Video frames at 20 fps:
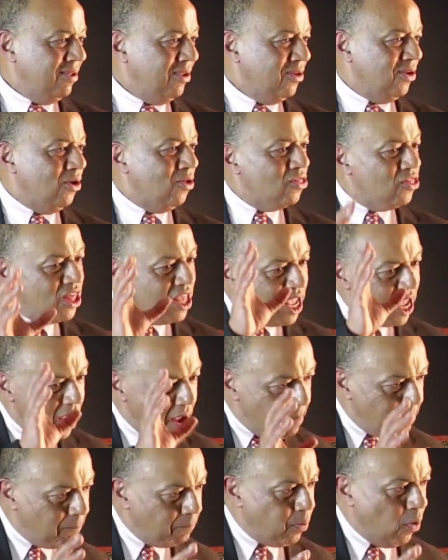You know, the
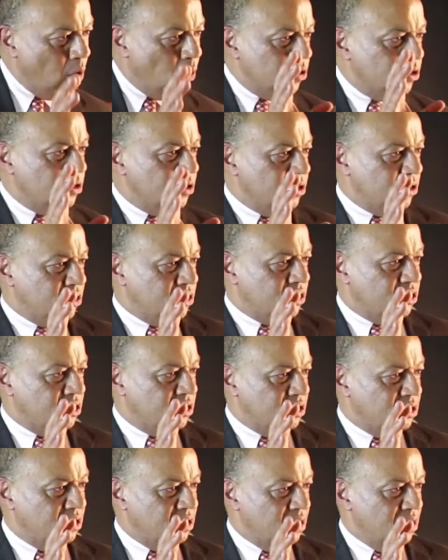
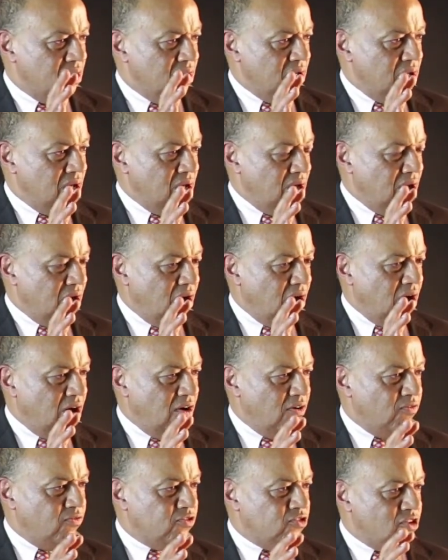importance
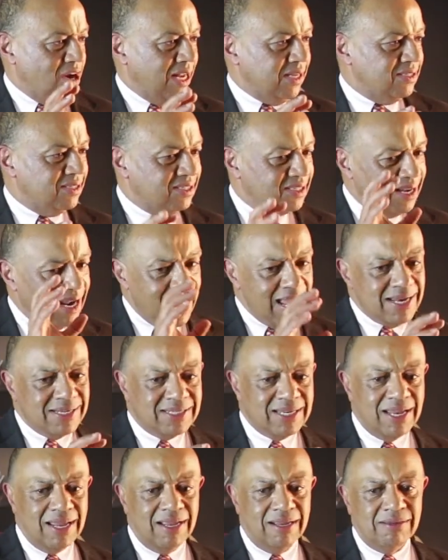of
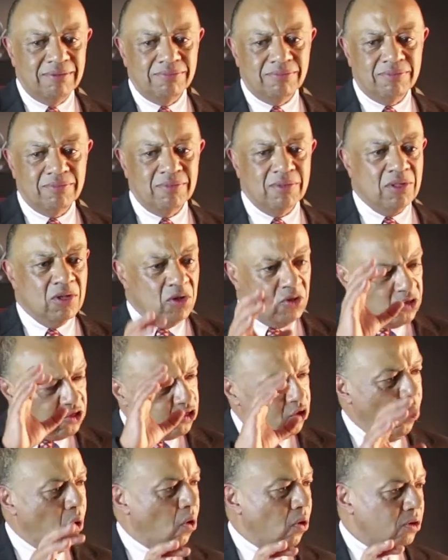translating
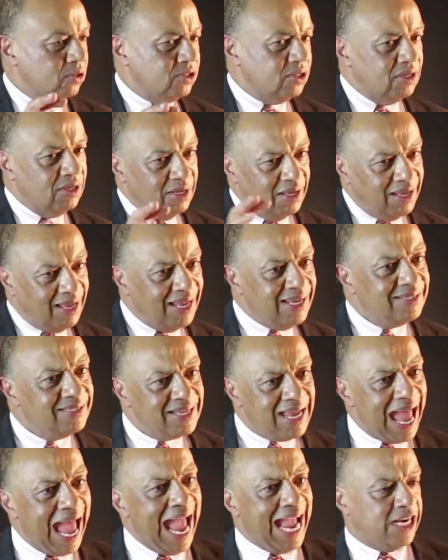thought
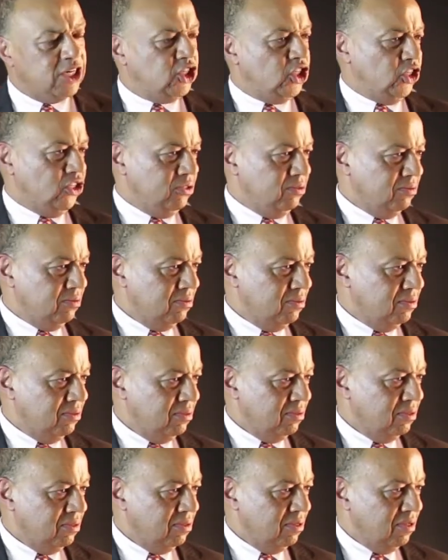into action,
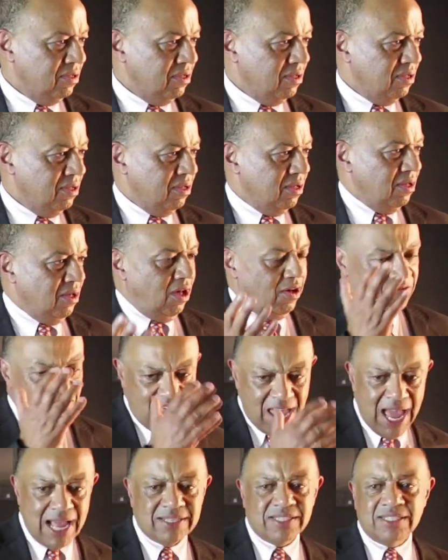of
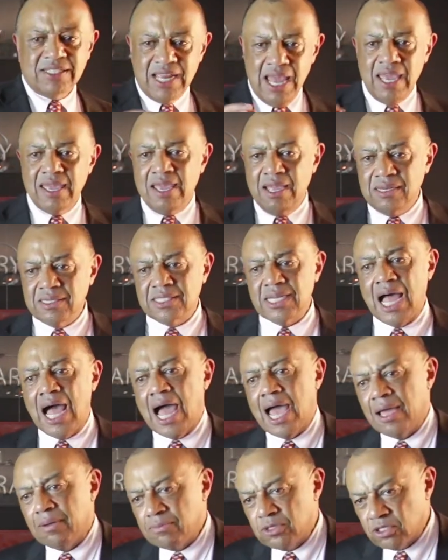yes, taking
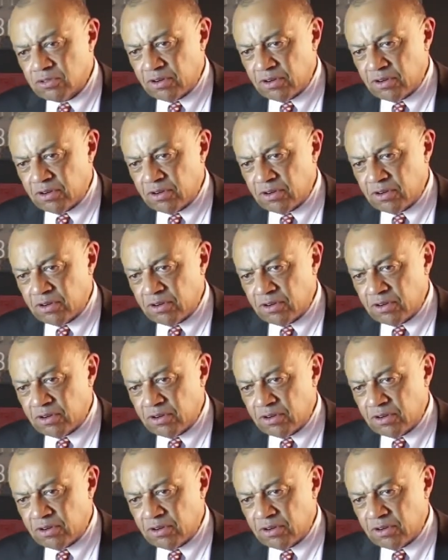time to